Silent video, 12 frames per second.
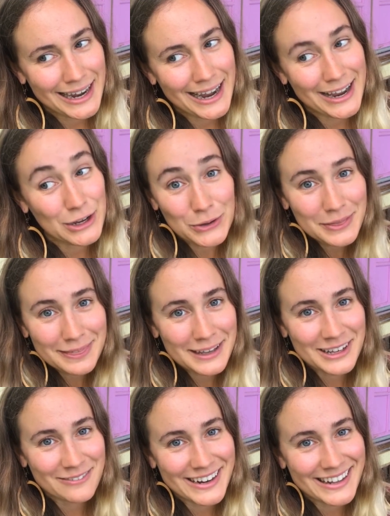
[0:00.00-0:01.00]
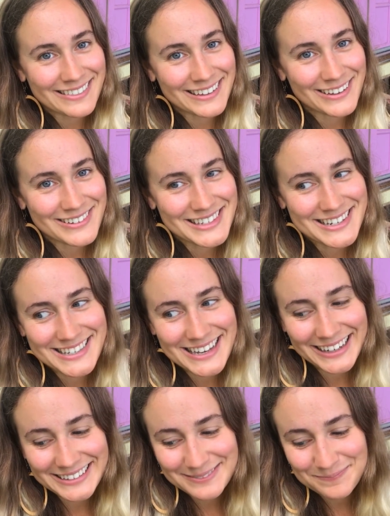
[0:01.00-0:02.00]
I couldn't think of anything else to
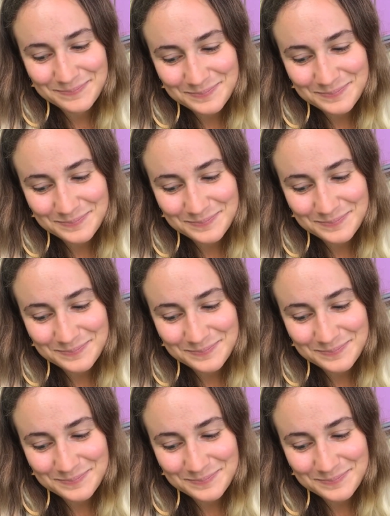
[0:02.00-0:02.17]
sing.